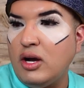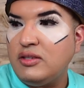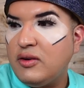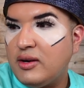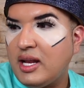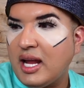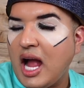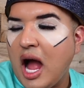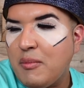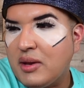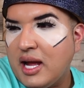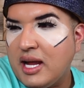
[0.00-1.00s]
It's very like
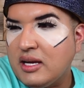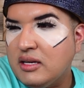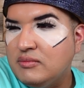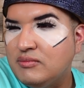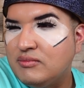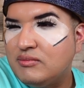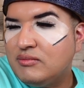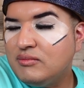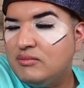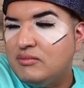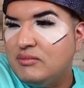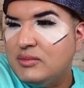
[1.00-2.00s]
I'm like
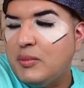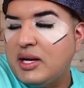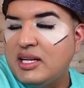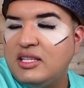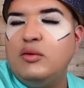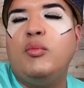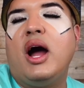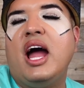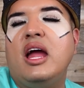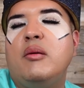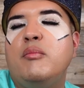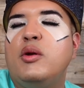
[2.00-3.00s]
mm, I'm like a
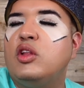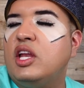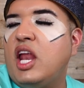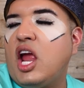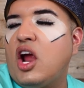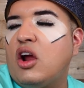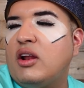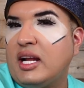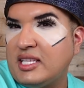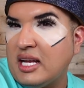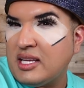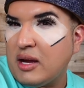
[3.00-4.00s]
Dubai millionaire, like
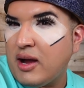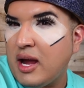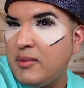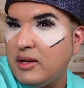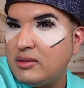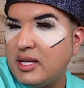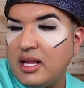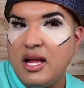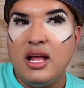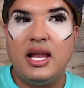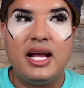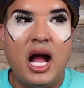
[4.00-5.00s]
that type vibe. You know what I'm saying?
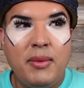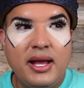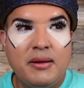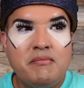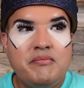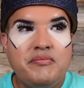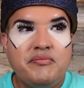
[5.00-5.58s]
Like I'm like